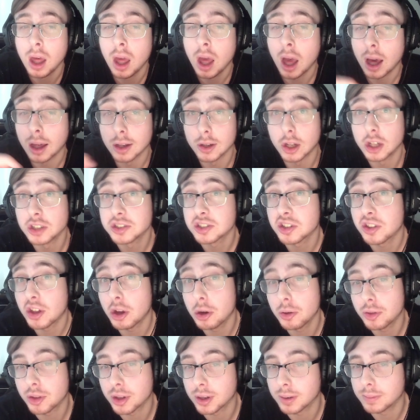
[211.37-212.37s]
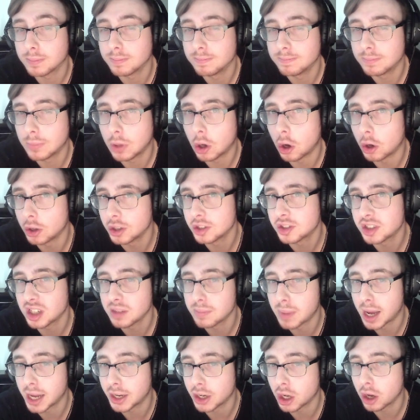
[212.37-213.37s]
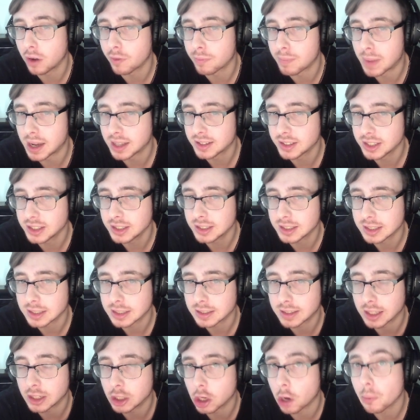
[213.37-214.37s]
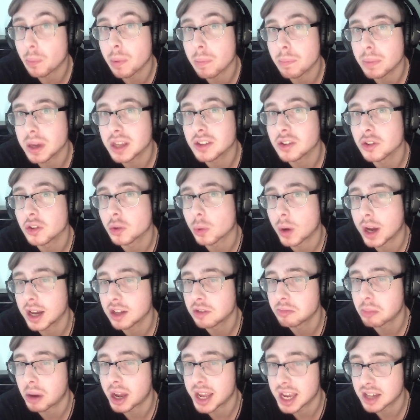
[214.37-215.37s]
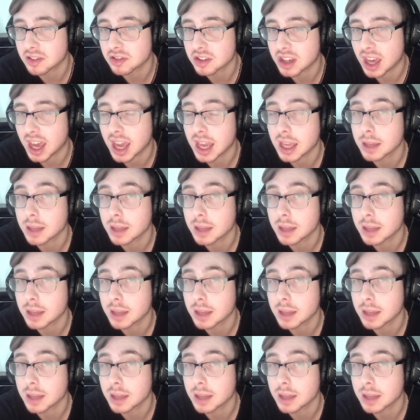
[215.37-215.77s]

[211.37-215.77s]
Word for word: A loss, though, that honestly might not have mattered had they not been beaten twice by SK,